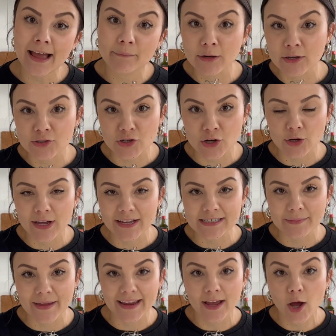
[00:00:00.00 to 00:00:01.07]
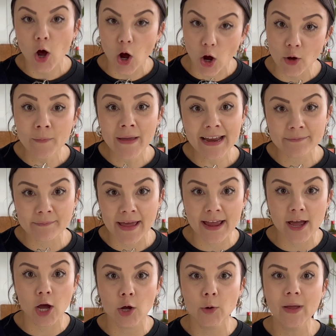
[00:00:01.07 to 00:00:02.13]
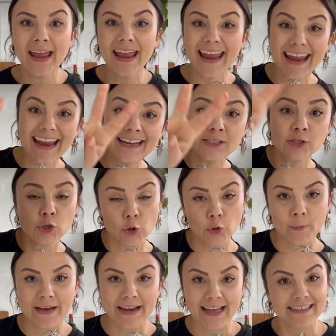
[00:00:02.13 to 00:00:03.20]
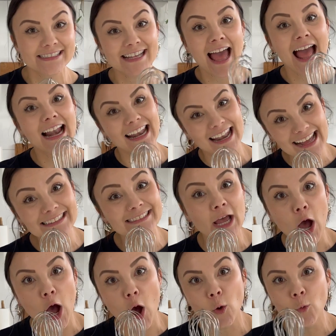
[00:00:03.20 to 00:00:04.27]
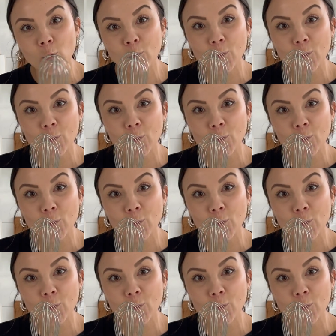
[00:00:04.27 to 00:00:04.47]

I'm gonna show you how to make homemade mayo in 2 minutes. Let's go!